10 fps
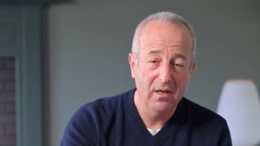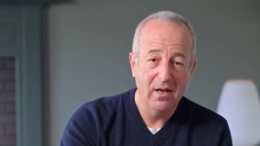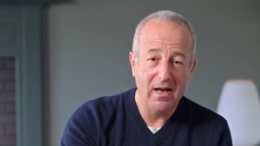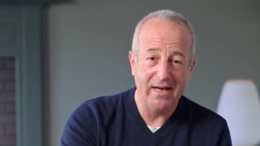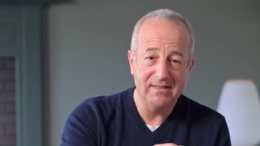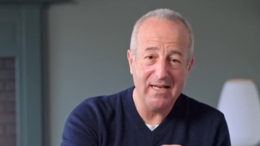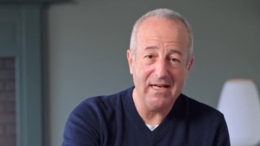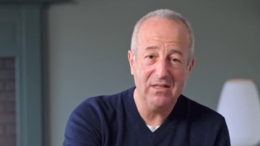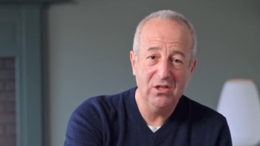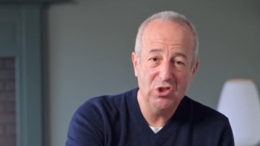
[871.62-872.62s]
I
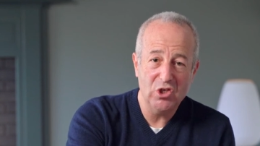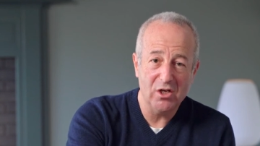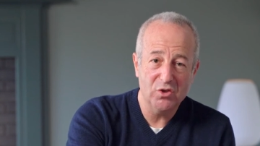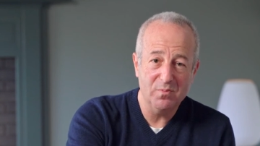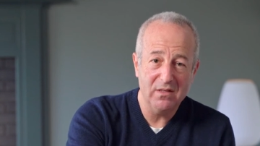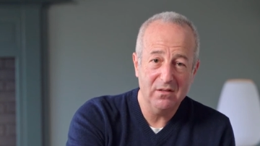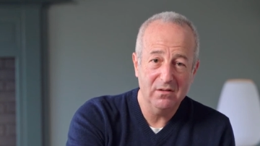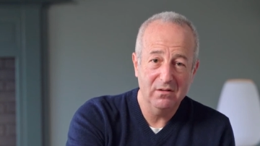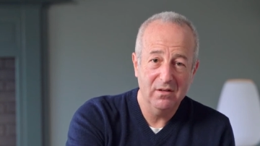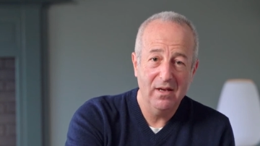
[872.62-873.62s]
take the judgment
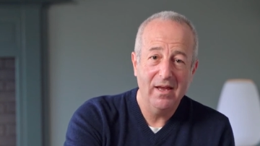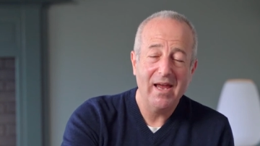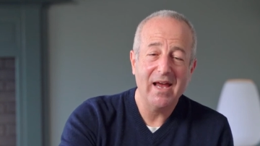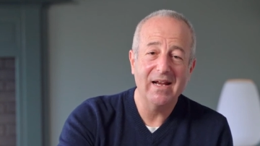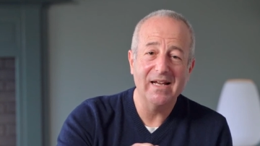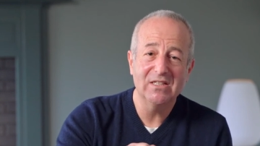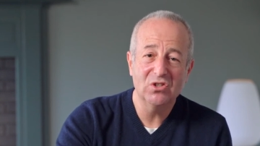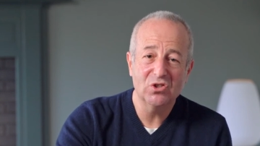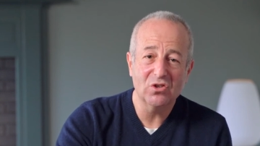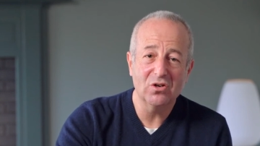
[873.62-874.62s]
and I
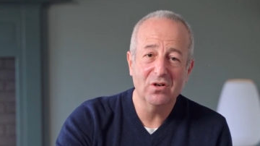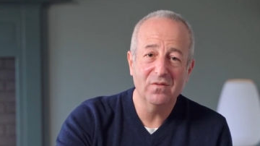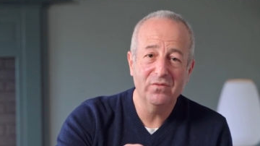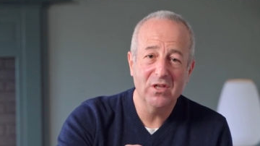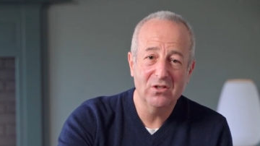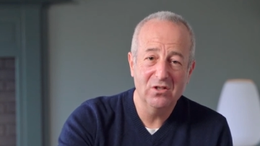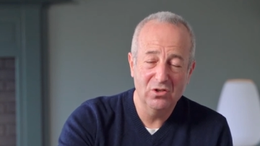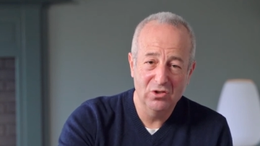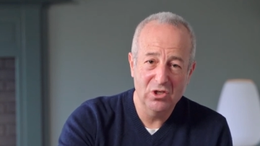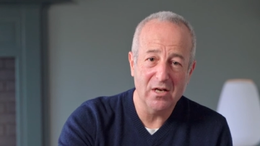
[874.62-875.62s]
serve the
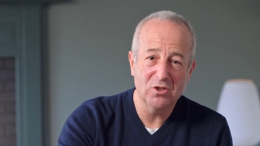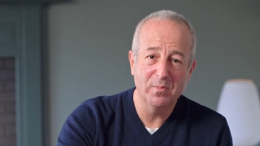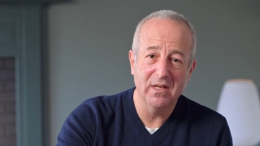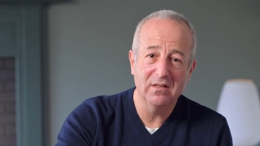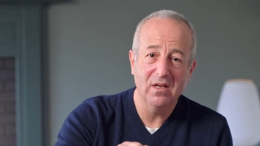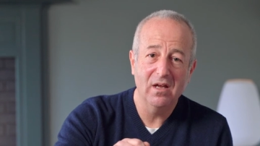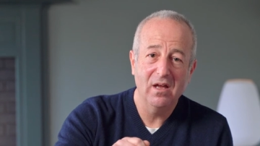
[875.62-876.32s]
judgment